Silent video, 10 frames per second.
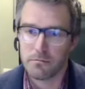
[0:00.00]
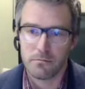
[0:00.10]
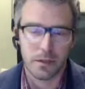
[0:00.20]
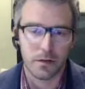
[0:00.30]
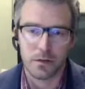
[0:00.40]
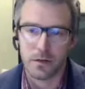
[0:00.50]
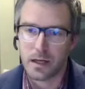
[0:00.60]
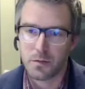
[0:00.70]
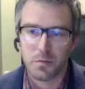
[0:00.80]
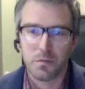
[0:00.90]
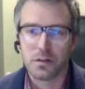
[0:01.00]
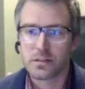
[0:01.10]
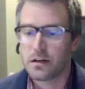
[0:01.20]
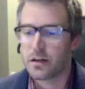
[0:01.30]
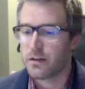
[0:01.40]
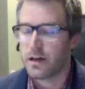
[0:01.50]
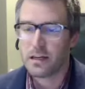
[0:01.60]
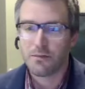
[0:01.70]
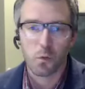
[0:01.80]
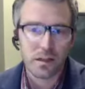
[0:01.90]
You had to be military, you had
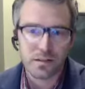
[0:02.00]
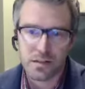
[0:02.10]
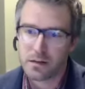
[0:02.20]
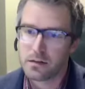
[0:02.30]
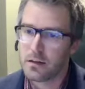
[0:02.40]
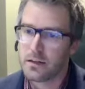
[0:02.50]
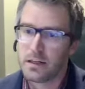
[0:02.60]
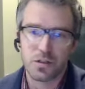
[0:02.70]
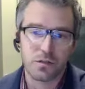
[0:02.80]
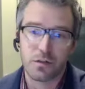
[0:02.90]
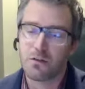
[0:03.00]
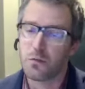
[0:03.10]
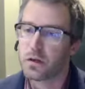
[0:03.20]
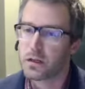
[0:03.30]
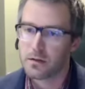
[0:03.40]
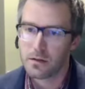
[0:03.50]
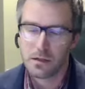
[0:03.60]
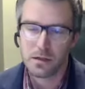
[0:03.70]
to have a reason, and then it's just for everybody.